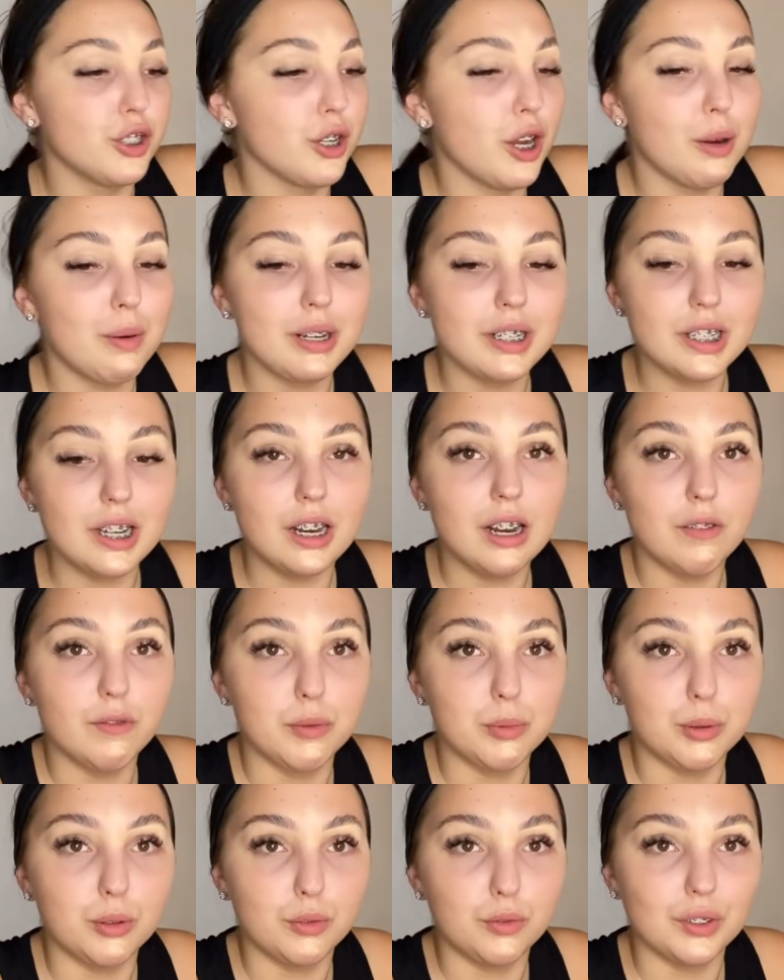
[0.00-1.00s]
So I went to
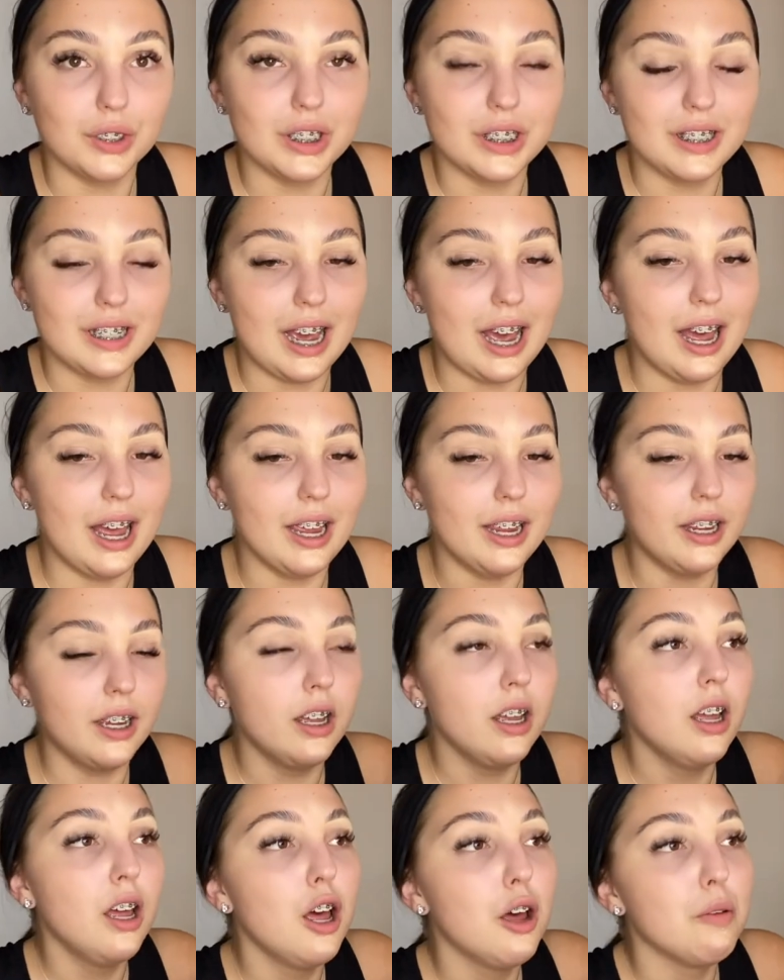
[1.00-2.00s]
Liverpool for the day.